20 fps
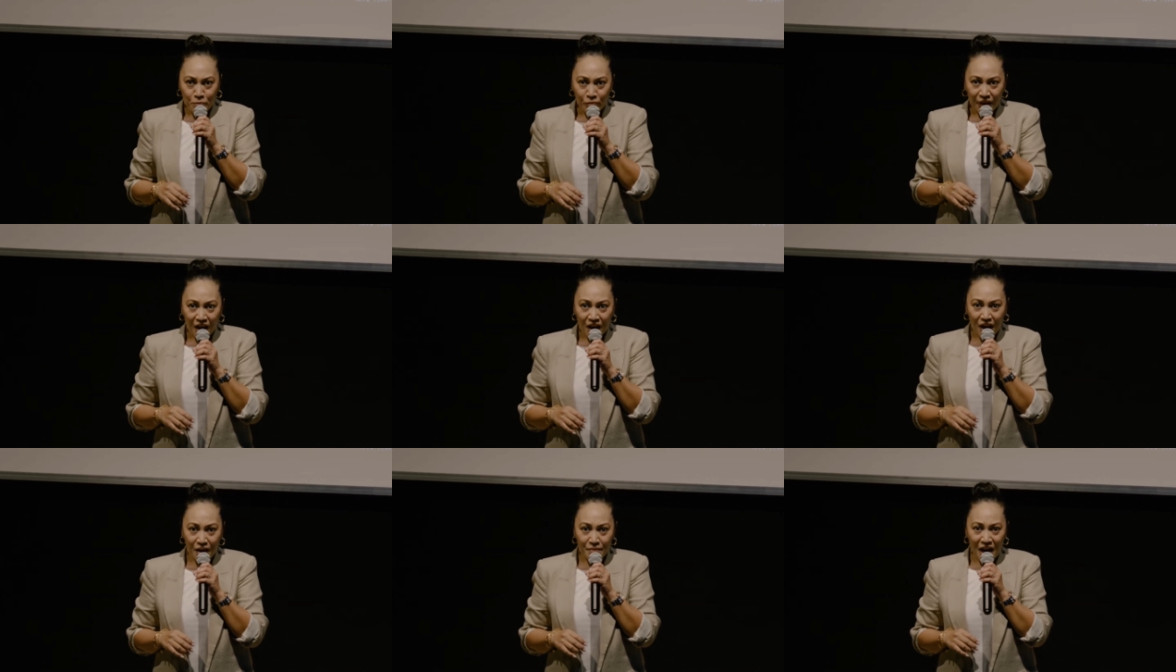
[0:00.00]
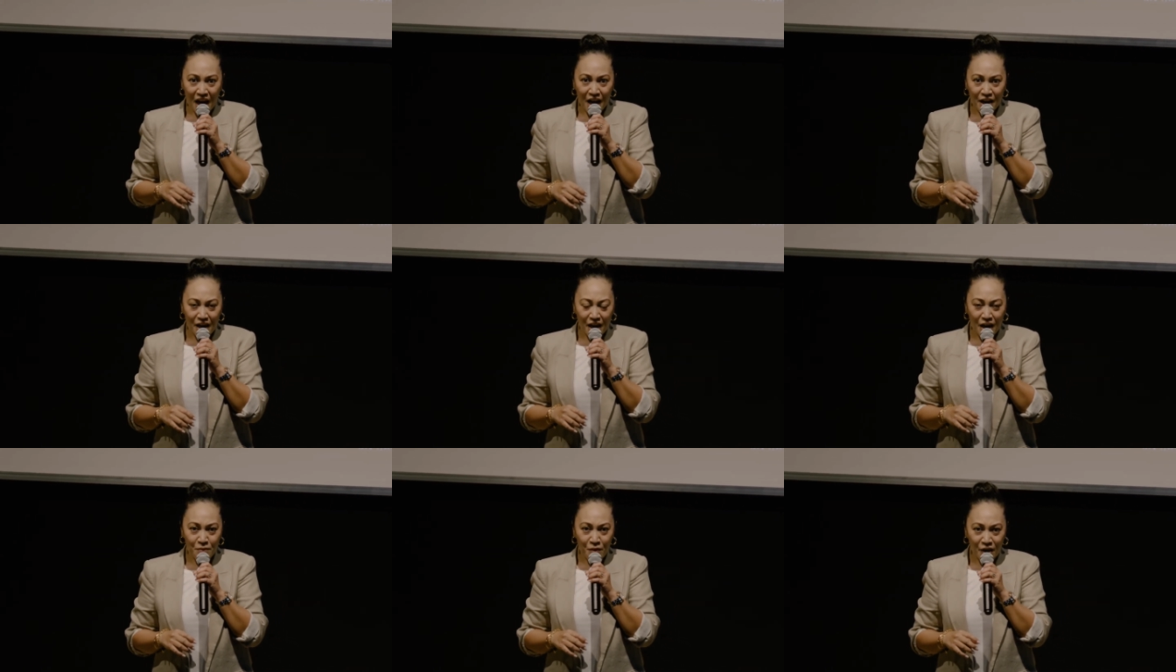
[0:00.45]

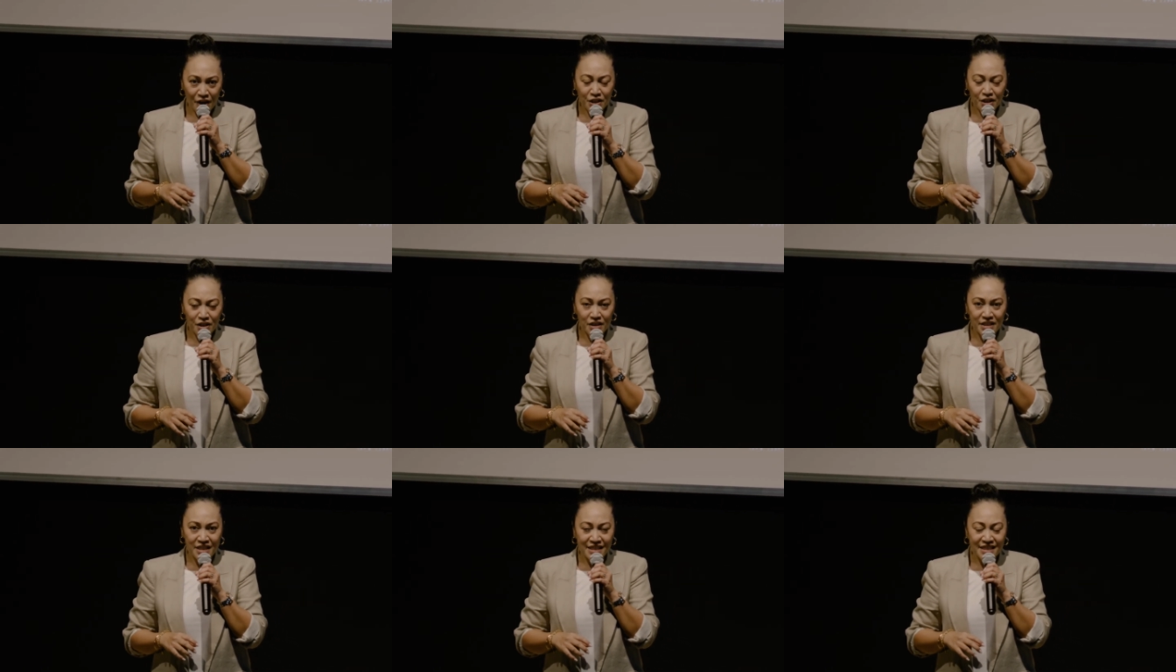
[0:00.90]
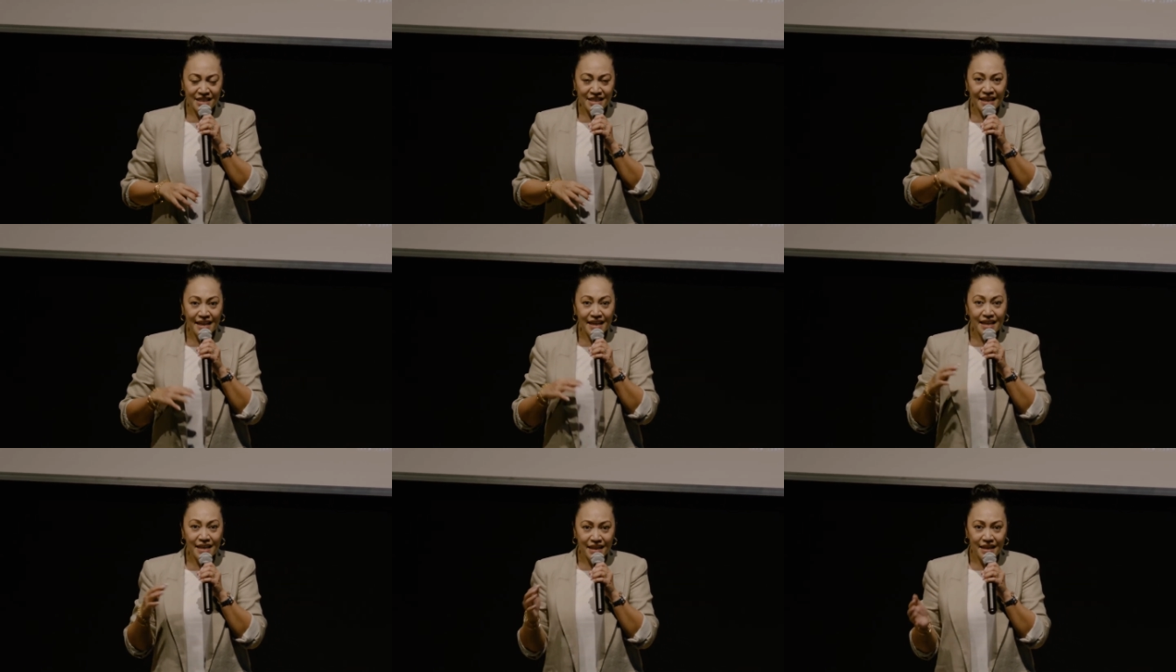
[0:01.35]
I want you to
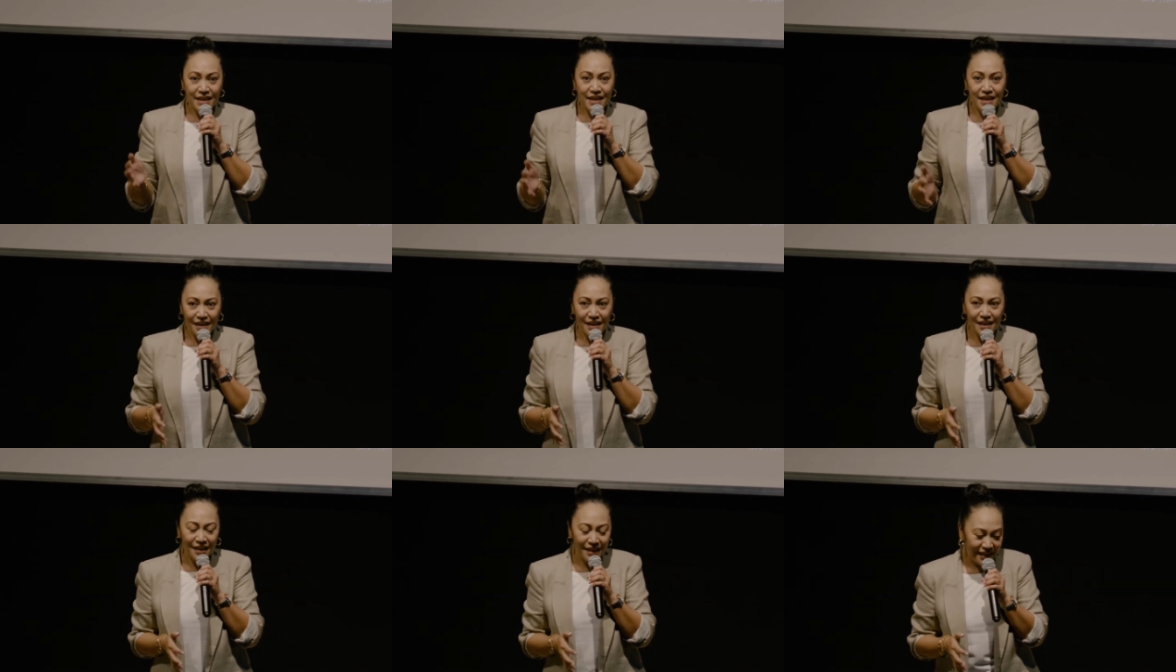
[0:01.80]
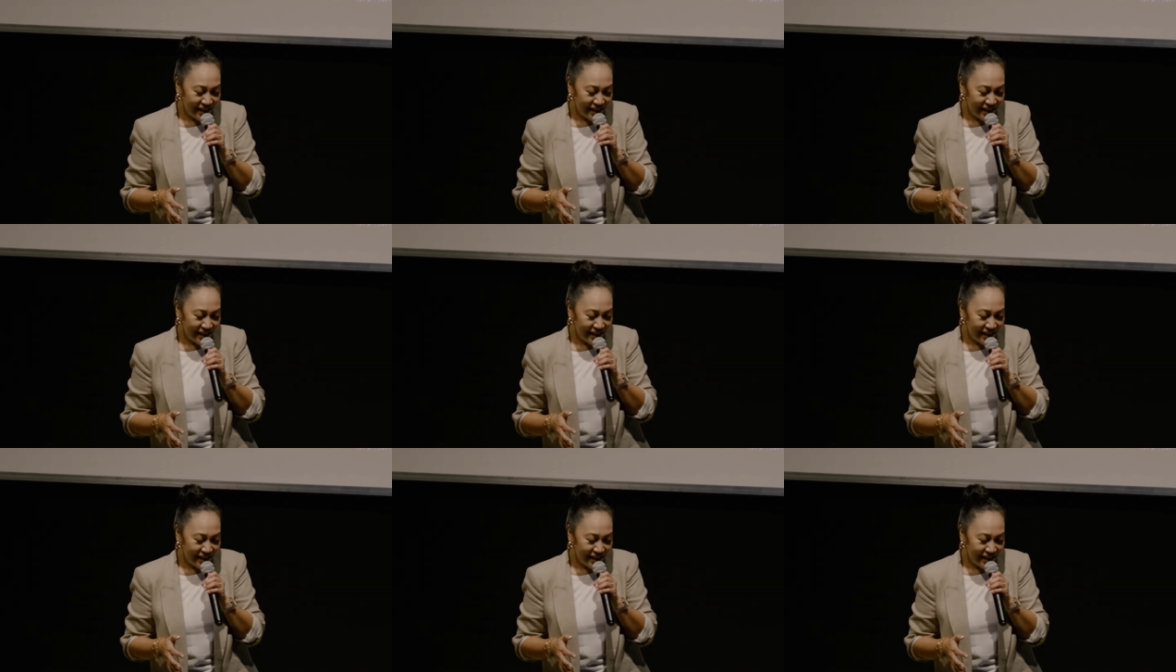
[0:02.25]
see